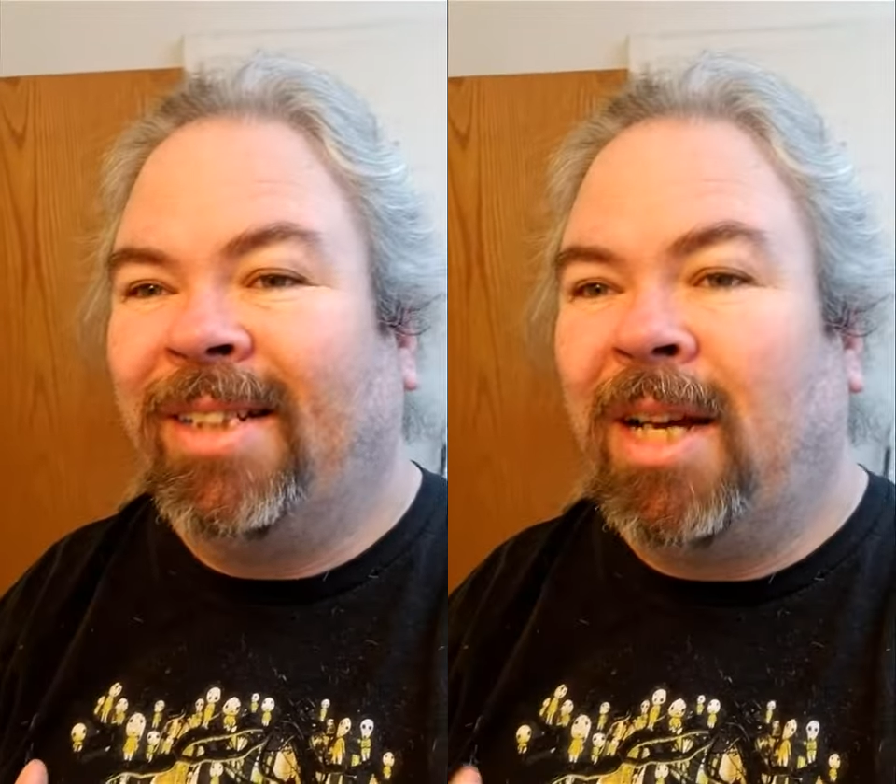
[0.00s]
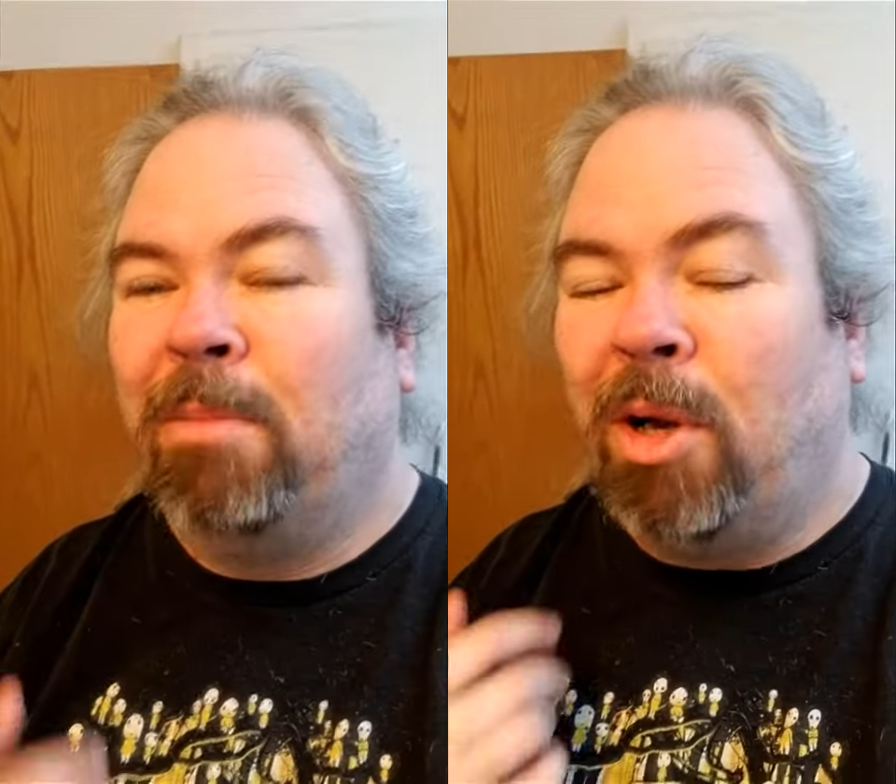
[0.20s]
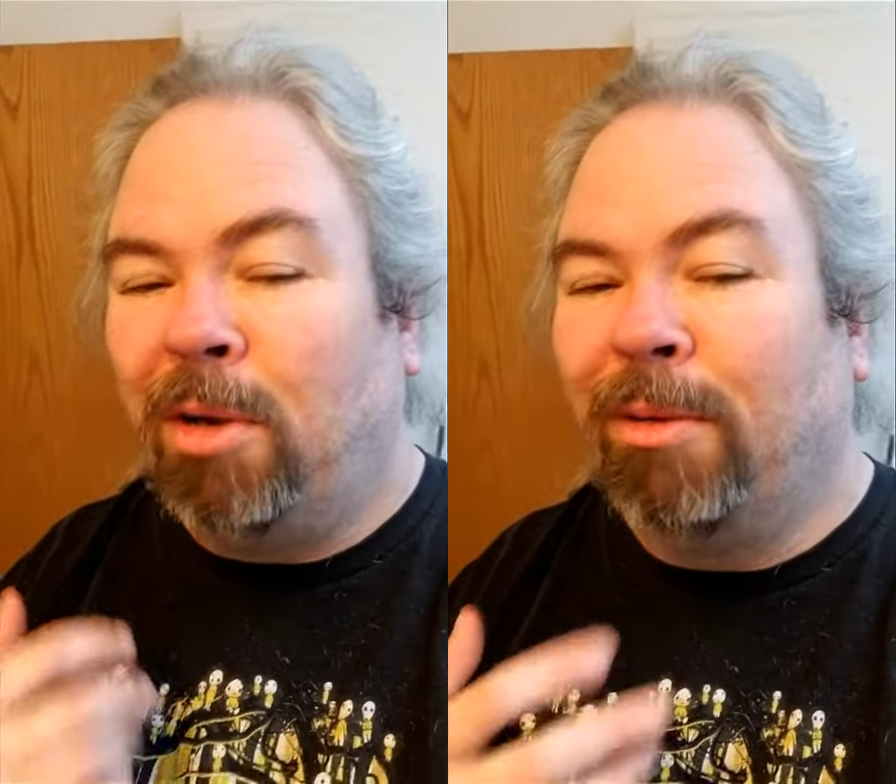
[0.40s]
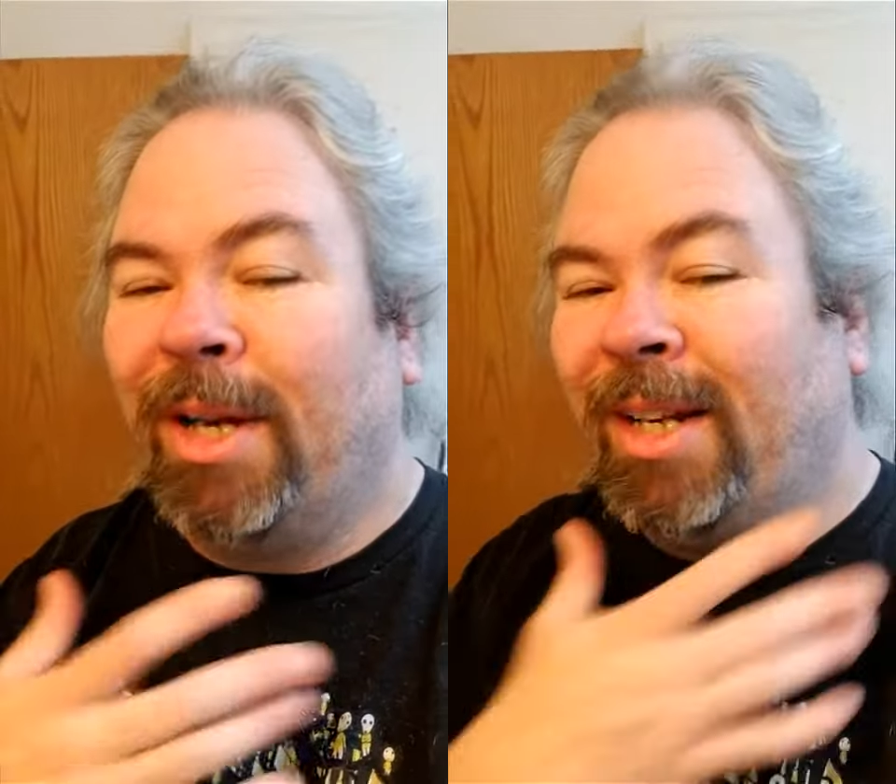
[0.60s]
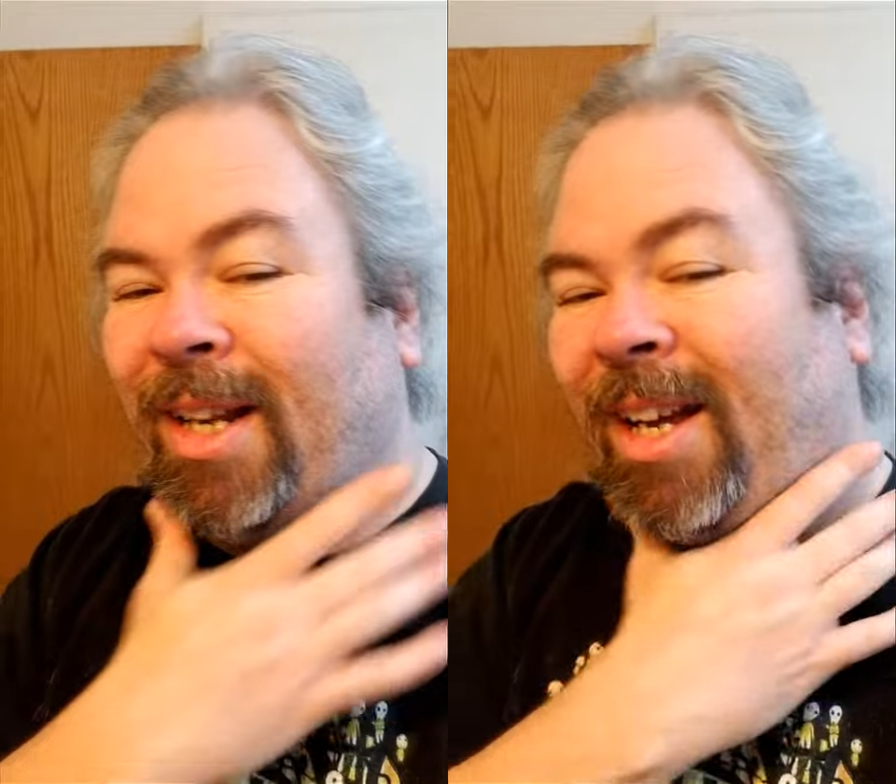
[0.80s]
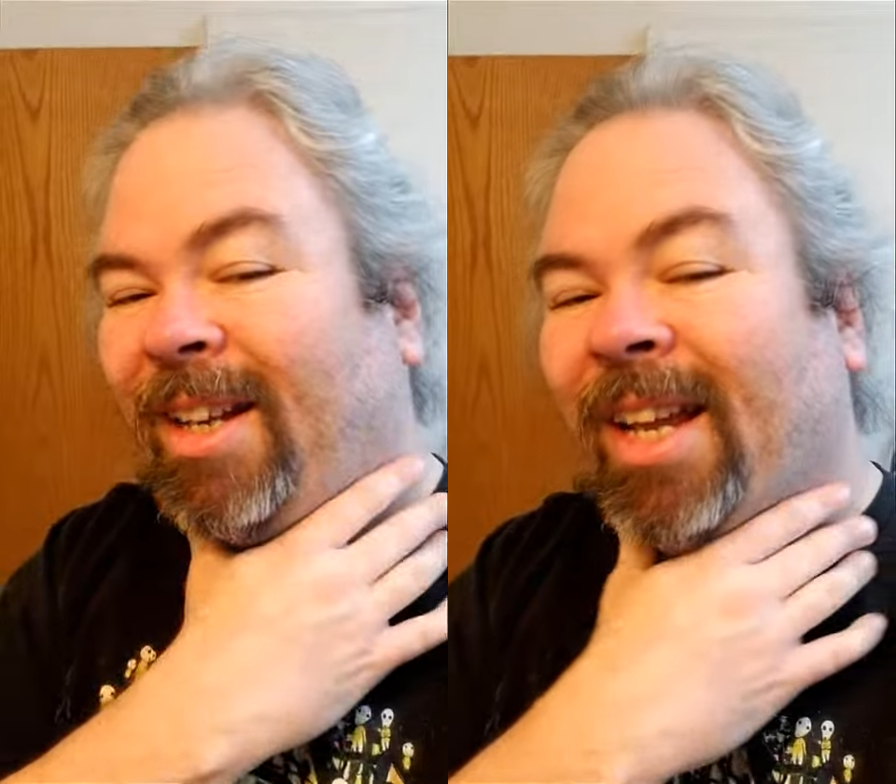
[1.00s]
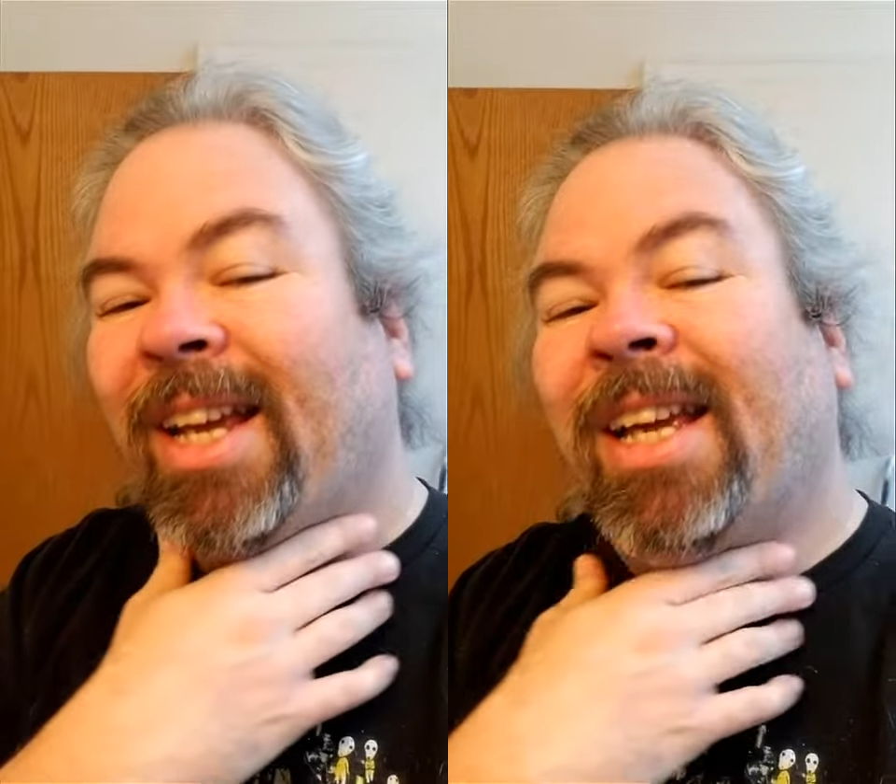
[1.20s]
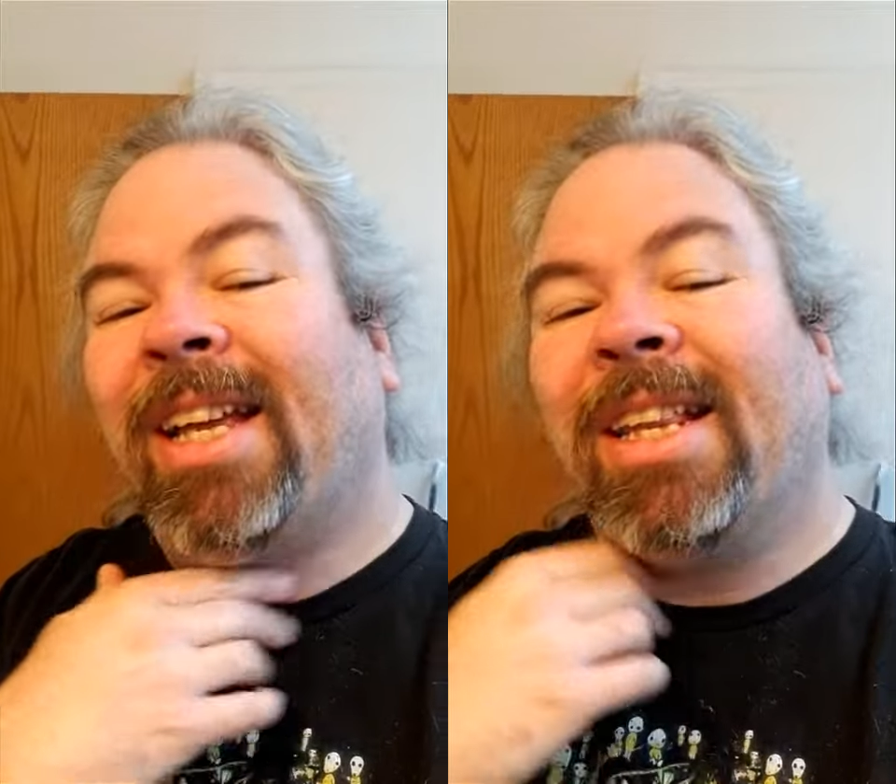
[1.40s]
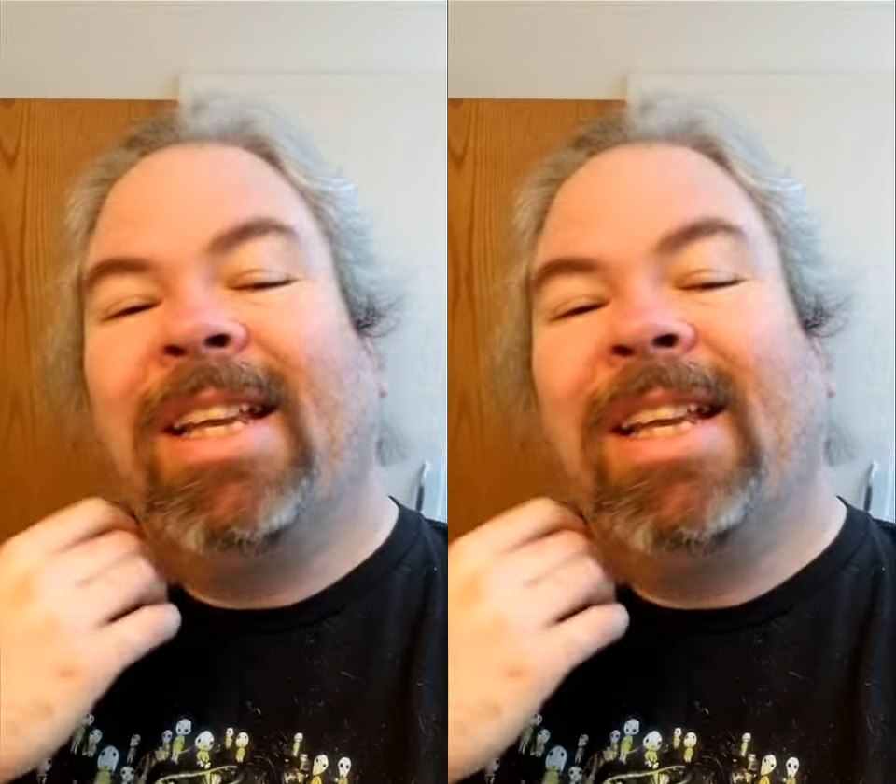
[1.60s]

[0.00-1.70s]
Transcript: I'm already not liking